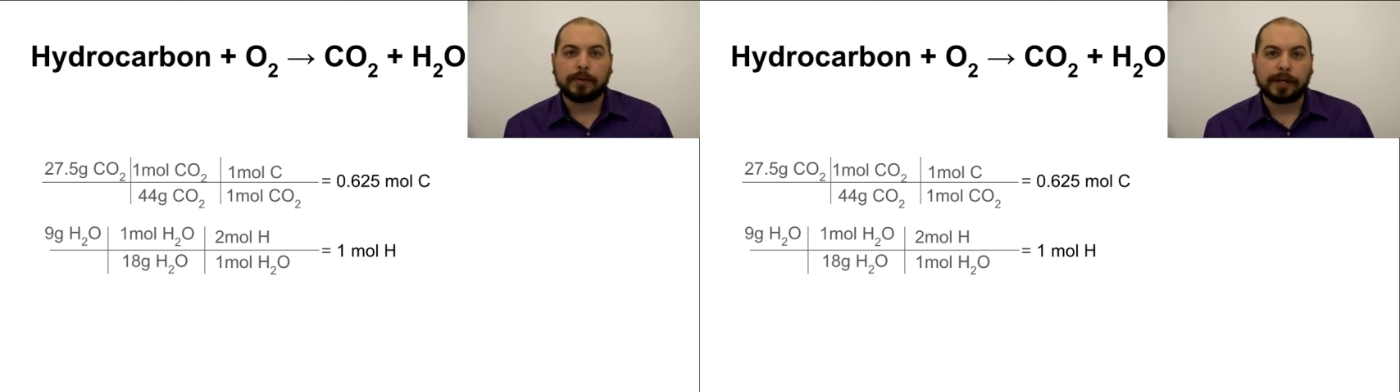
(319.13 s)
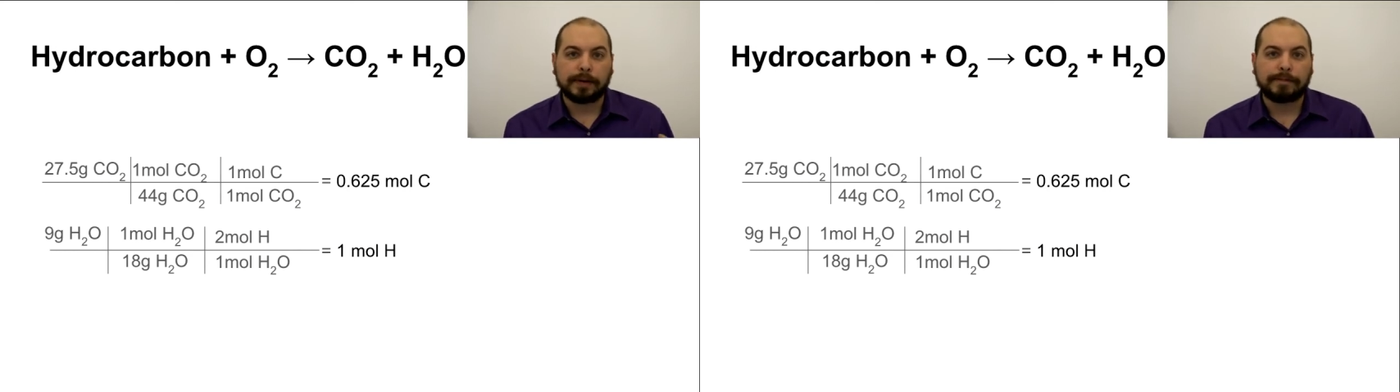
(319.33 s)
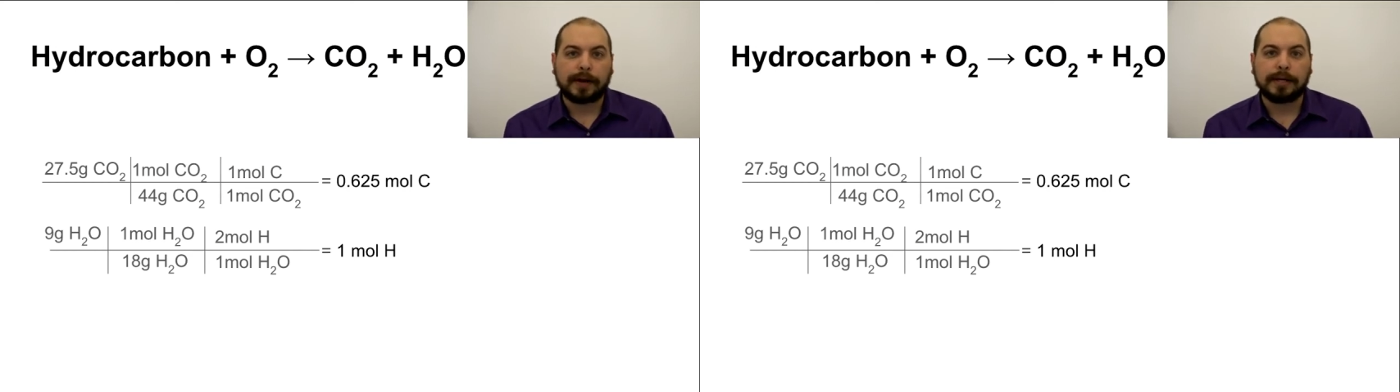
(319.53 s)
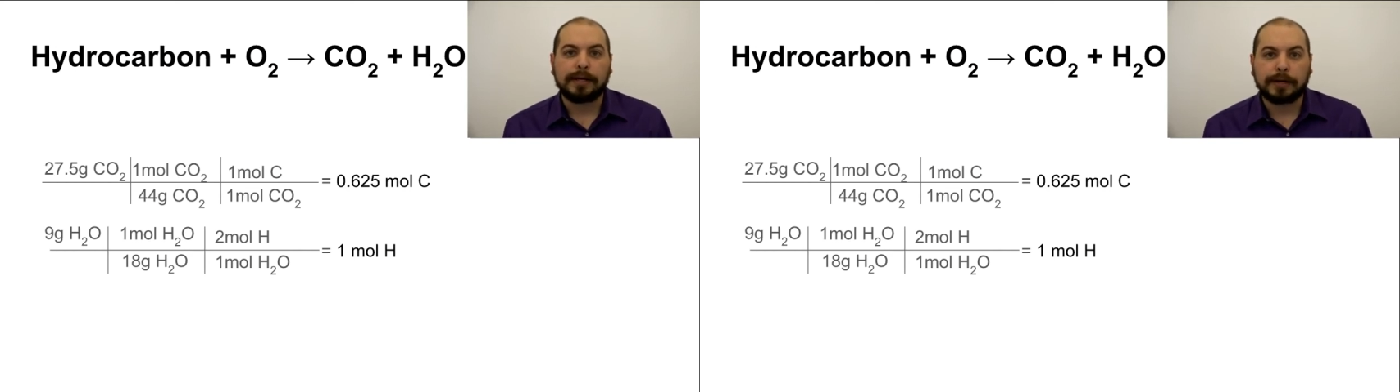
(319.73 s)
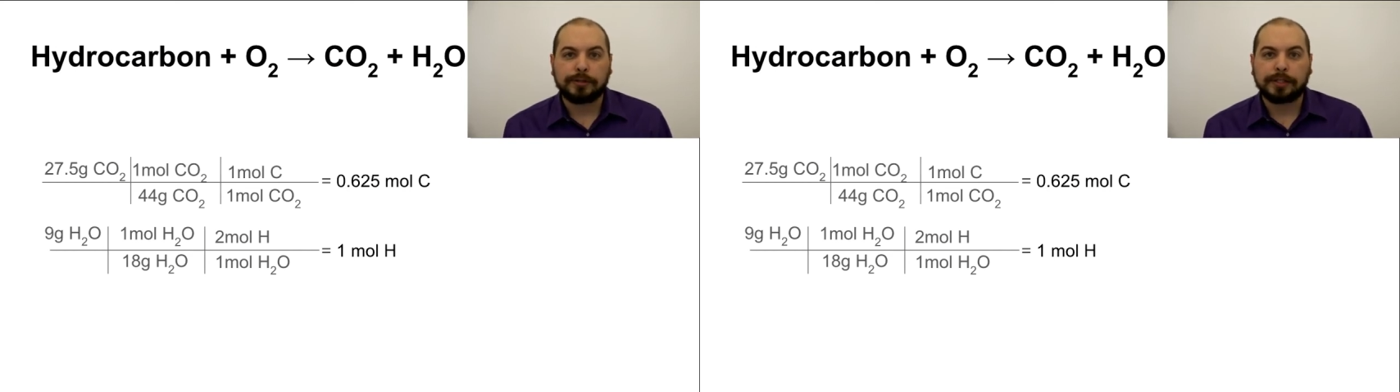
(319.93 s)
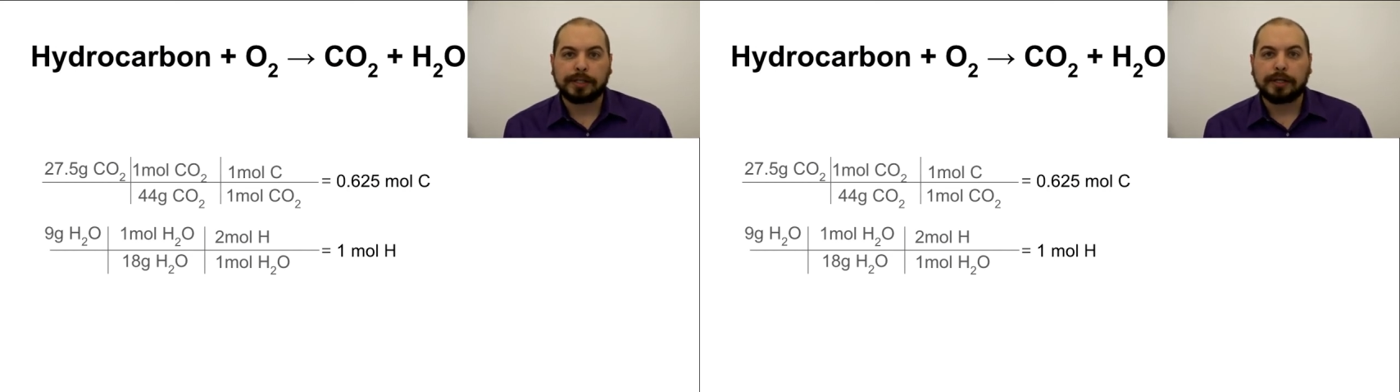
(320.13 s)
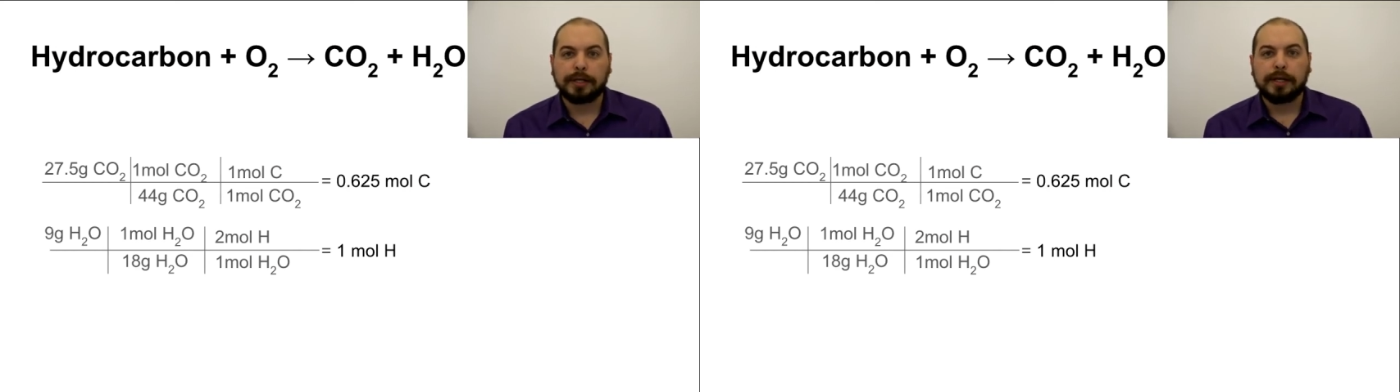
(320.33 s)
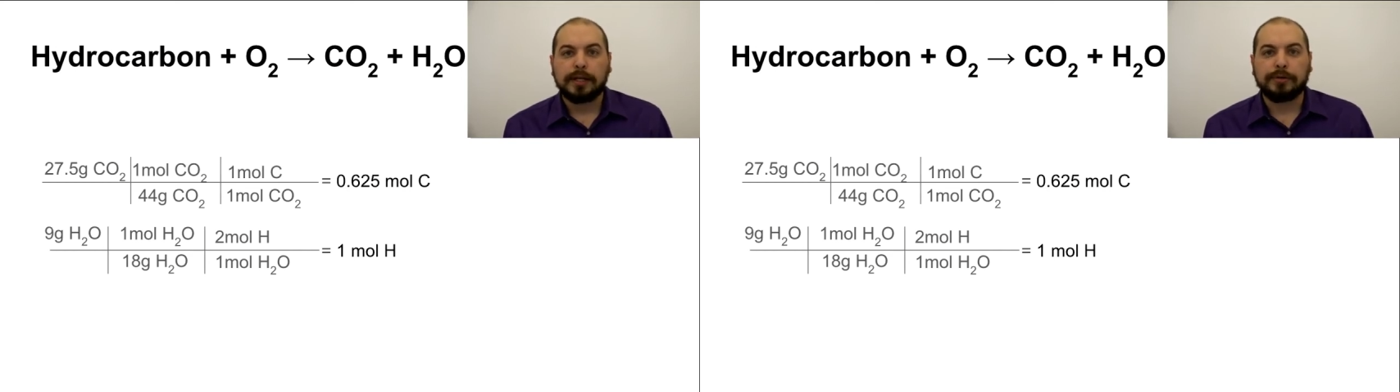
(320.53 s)
We can find nitrogen
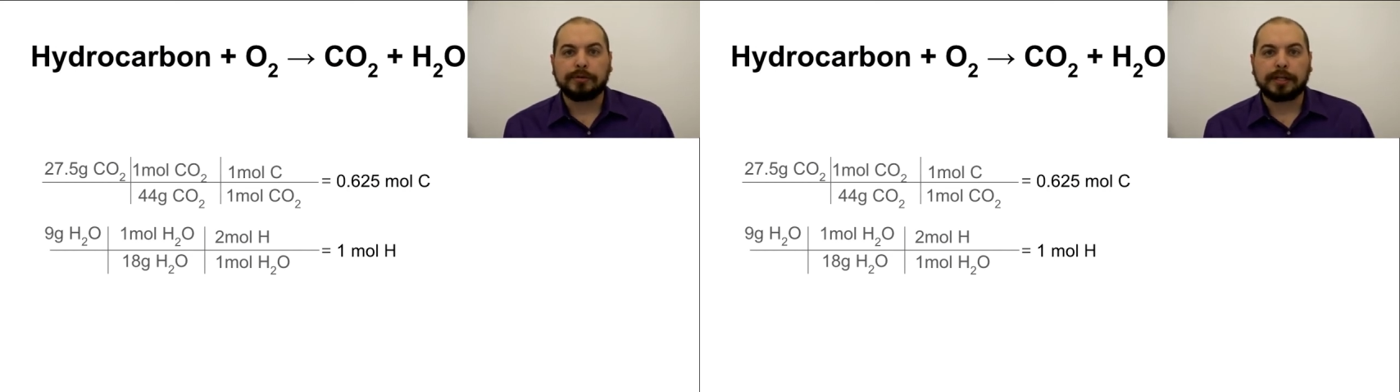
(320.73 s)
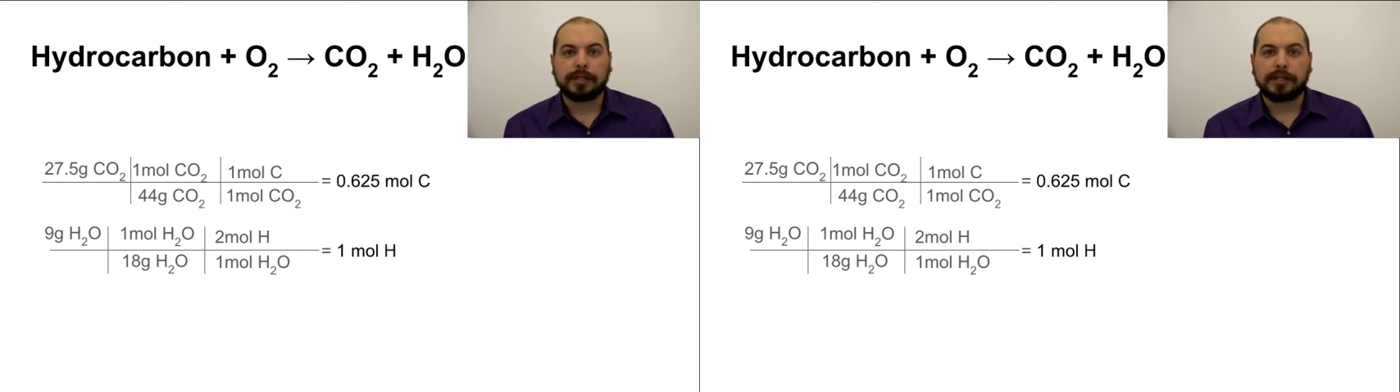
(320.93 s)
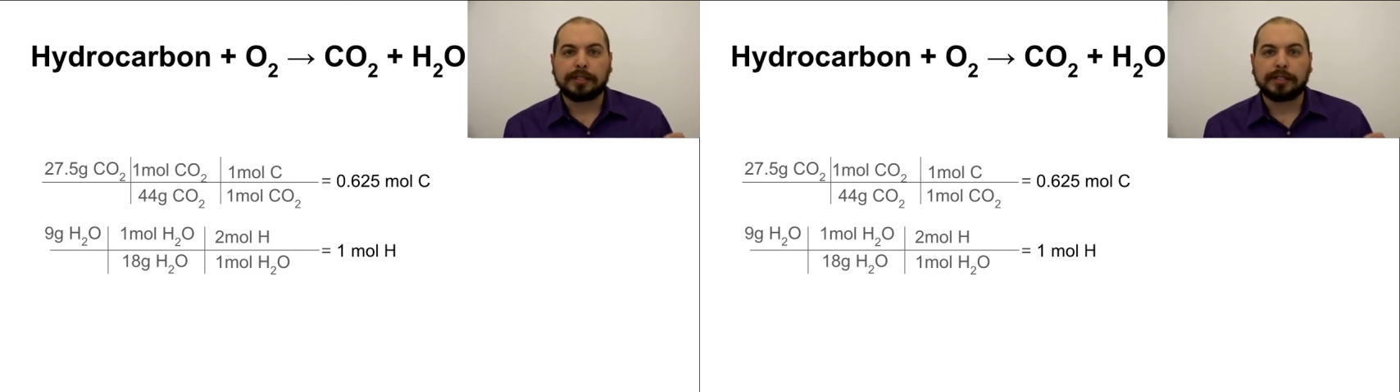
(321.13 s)
using the